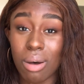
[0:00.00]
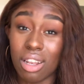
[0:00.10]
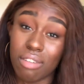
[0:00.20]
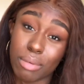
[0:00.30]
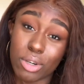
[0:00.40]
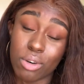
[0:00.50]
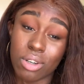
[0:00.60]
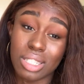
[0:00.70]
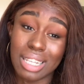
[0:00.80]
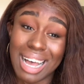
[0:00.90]
I love my
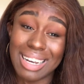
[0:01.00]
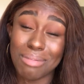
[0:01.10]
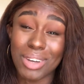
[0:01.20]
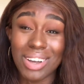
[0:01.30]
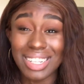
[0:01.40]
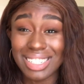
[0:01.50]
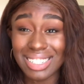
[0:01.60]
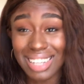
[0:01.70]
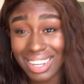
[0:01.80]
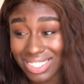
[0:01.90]
course and I'm going into
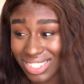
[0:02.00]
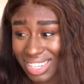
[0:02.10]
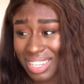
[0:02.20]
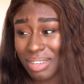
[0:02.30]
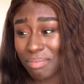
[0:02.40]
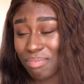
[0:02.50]
second year.